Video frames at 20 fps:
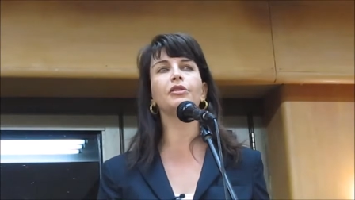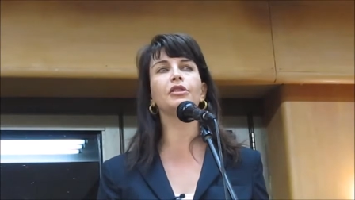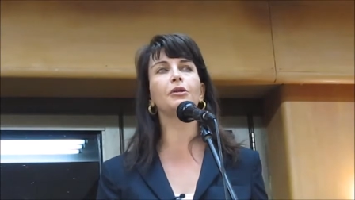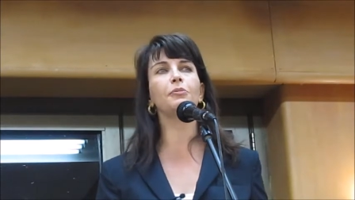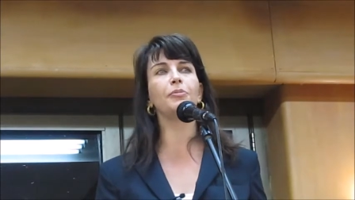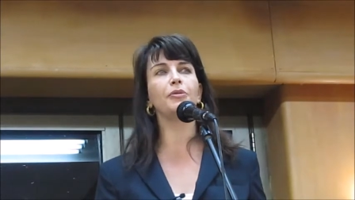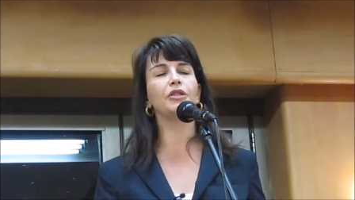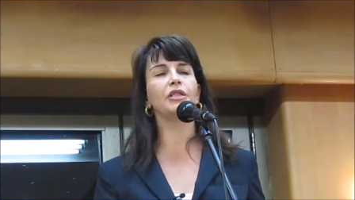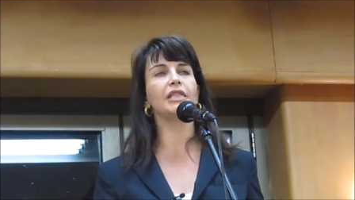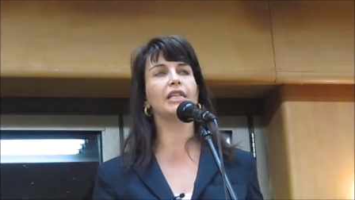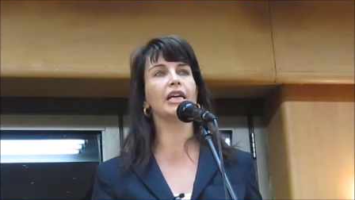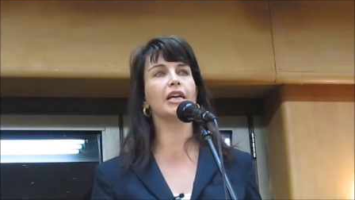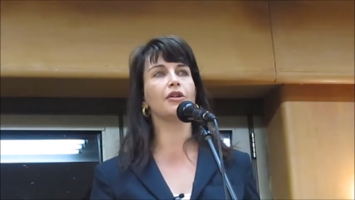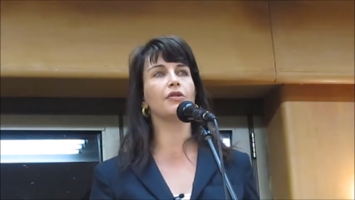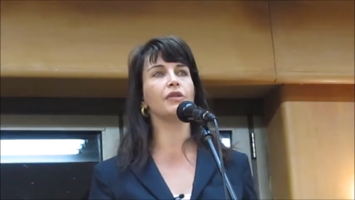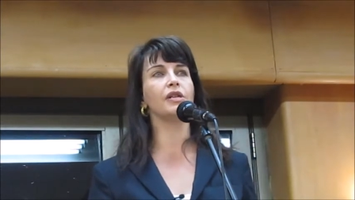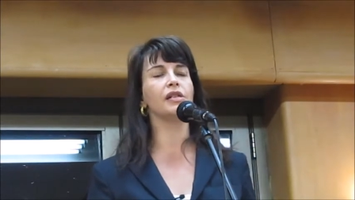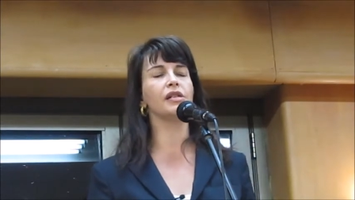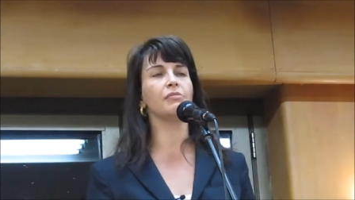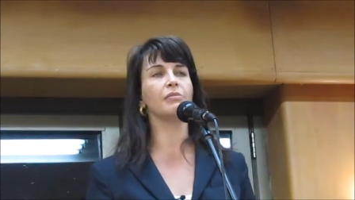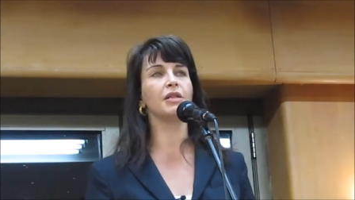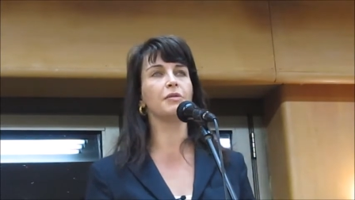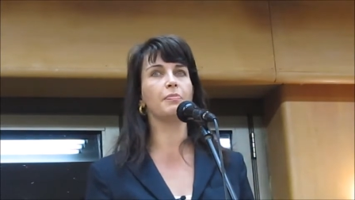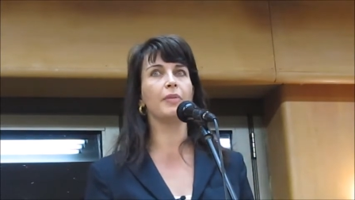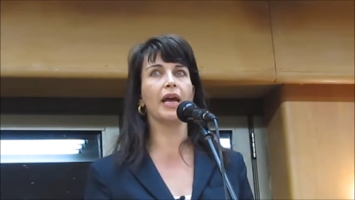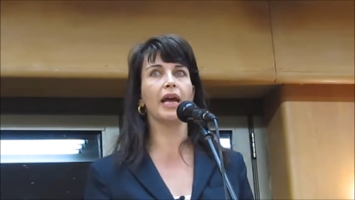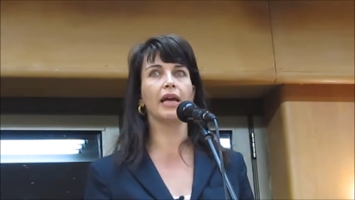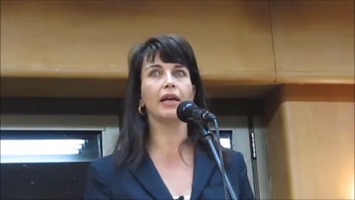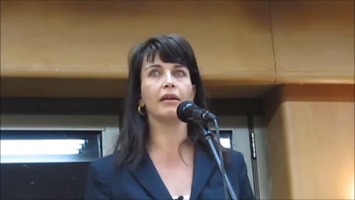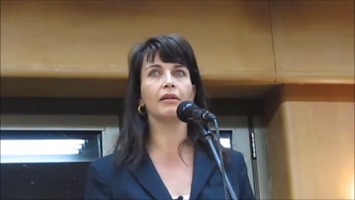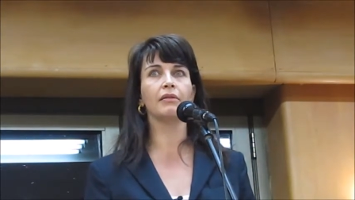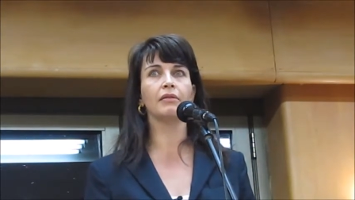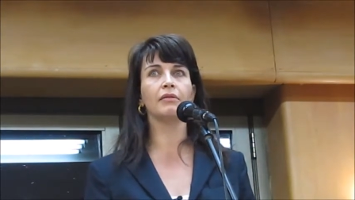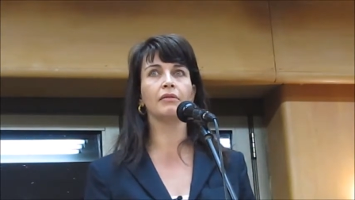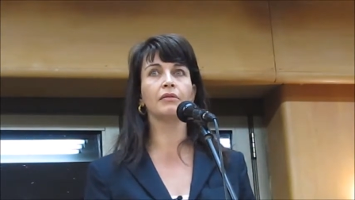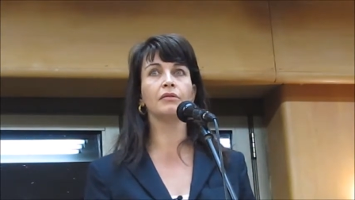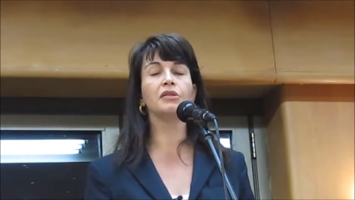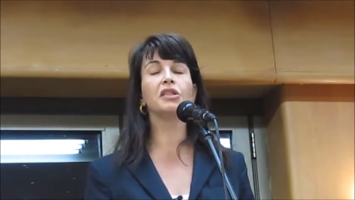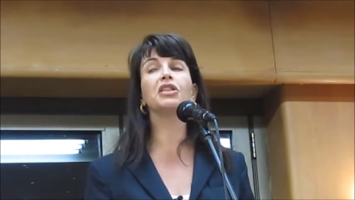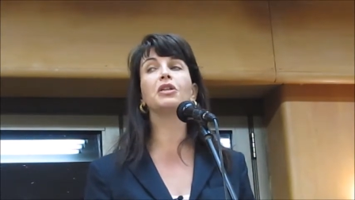to put terrorism at bay,
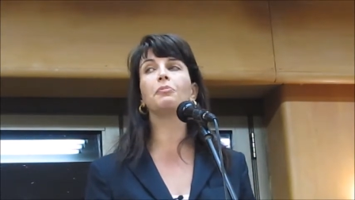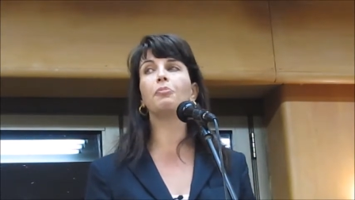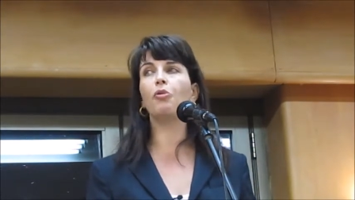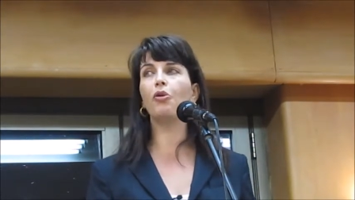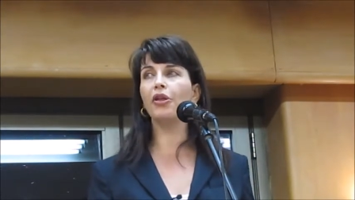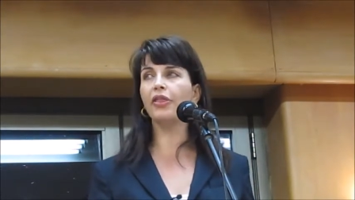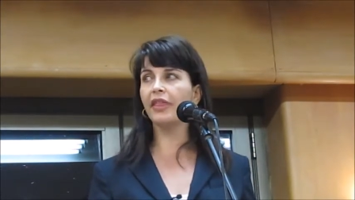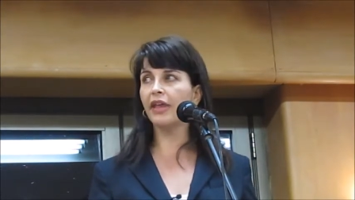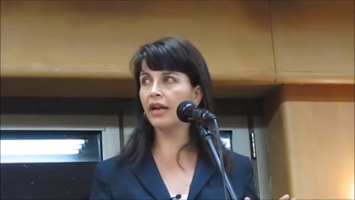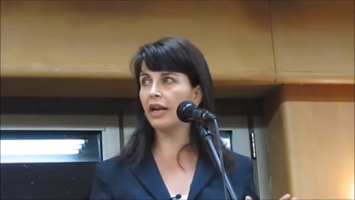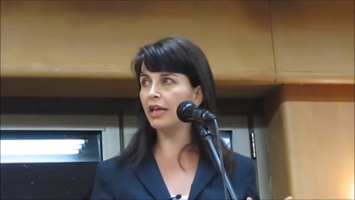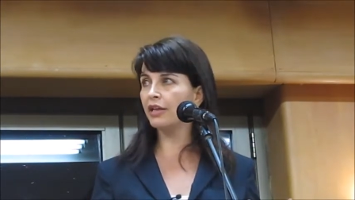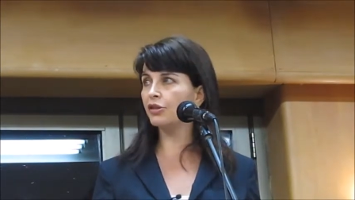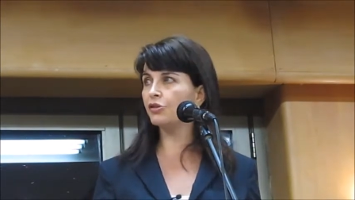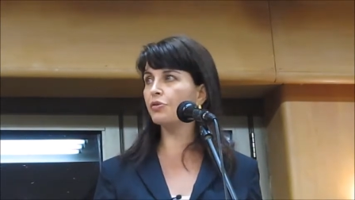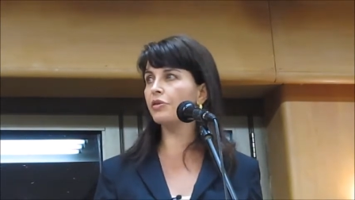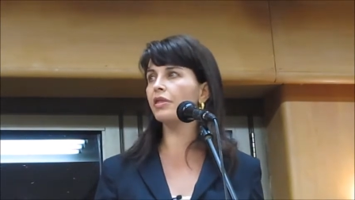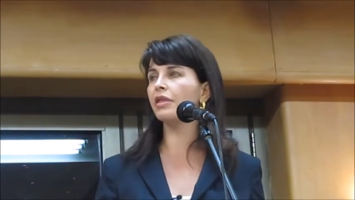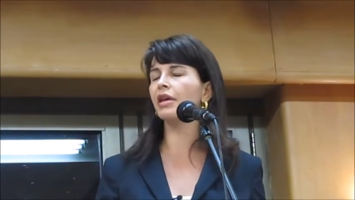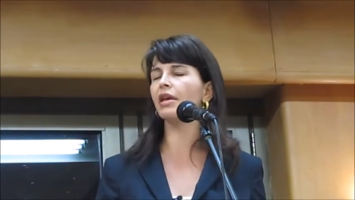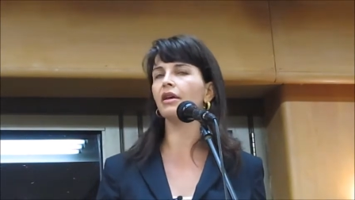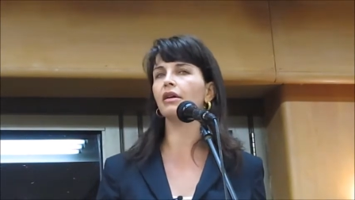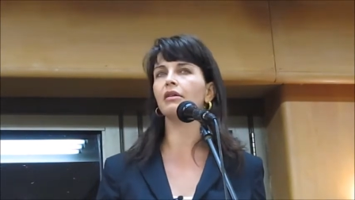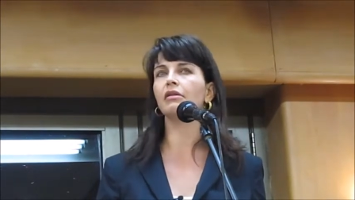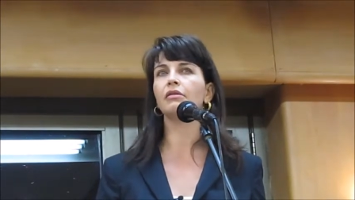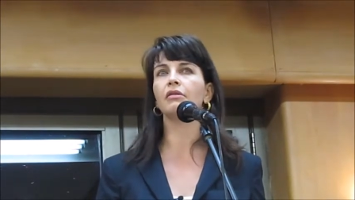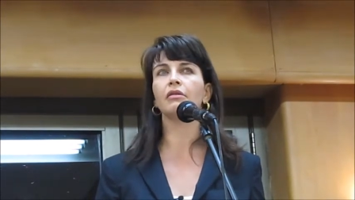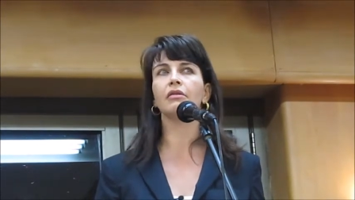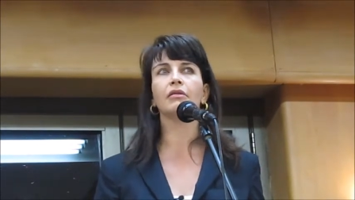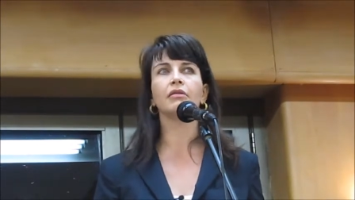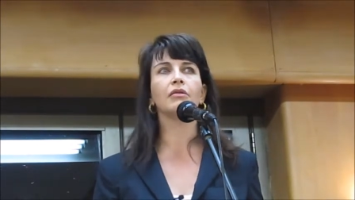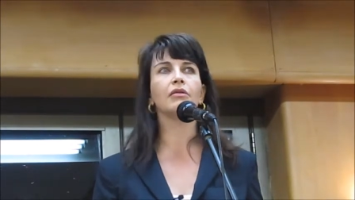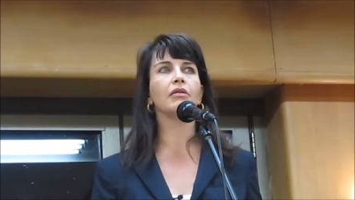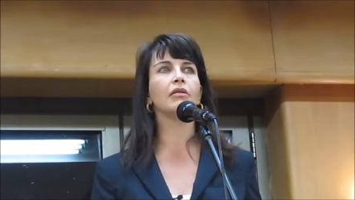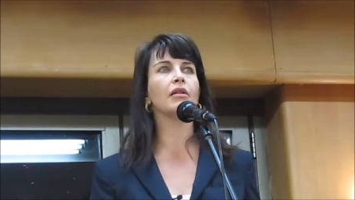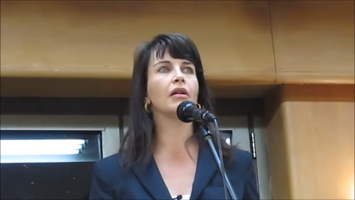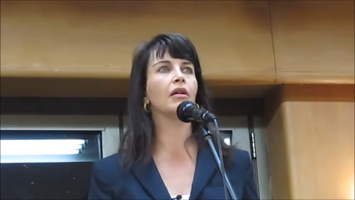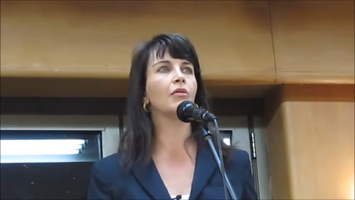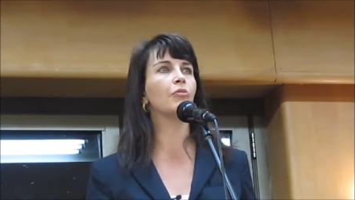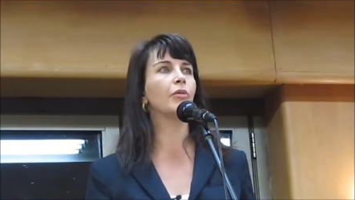to the point that I do think
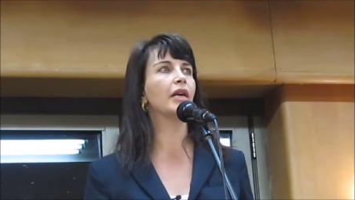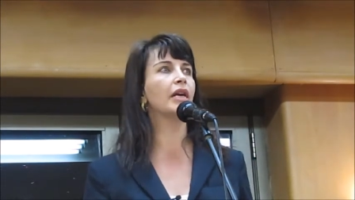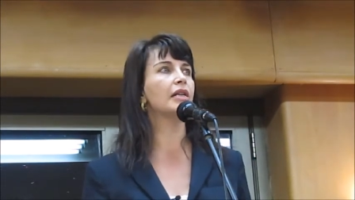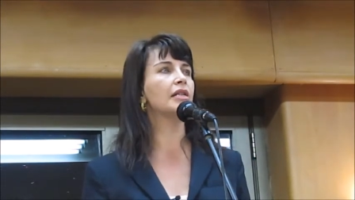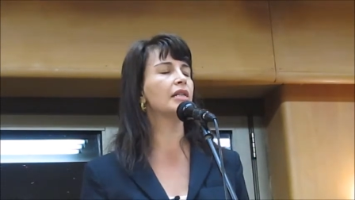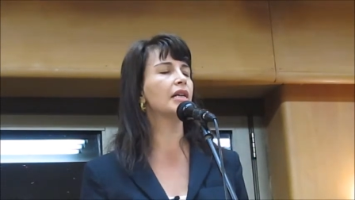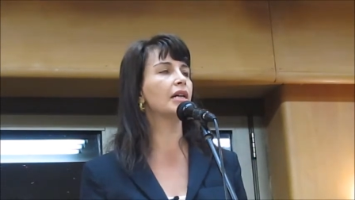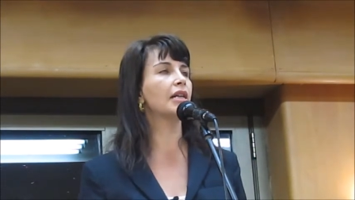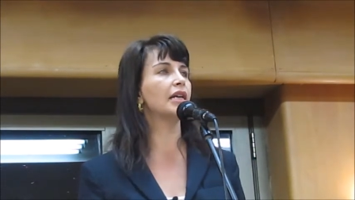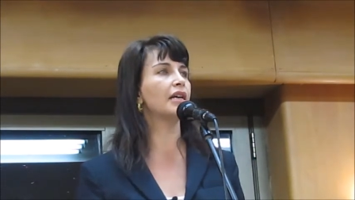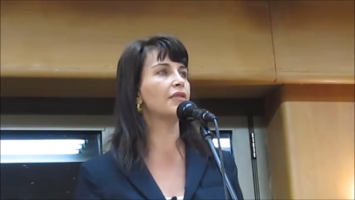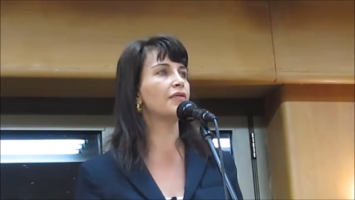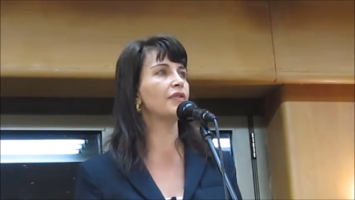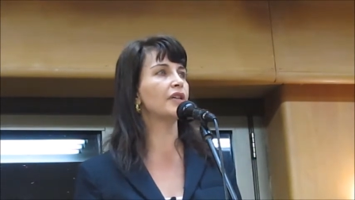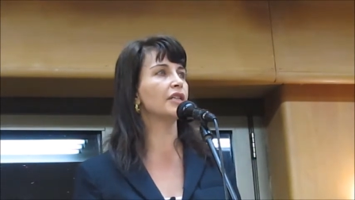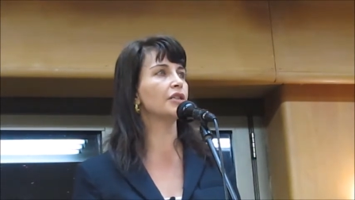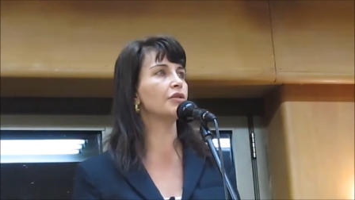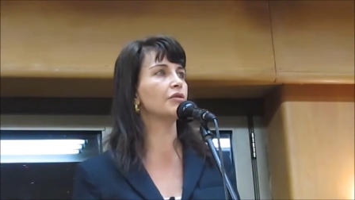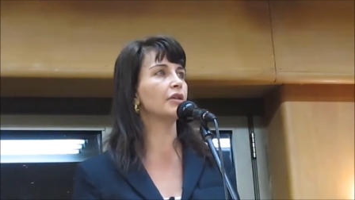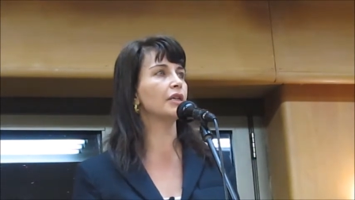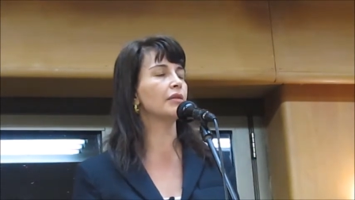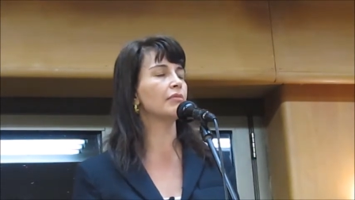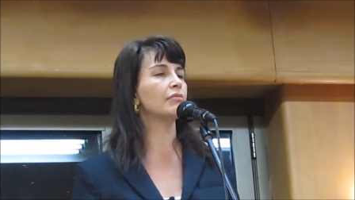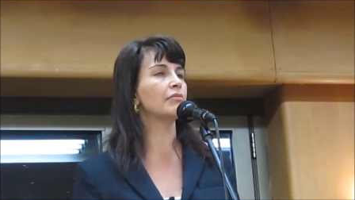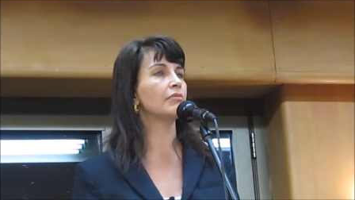we can declare victory.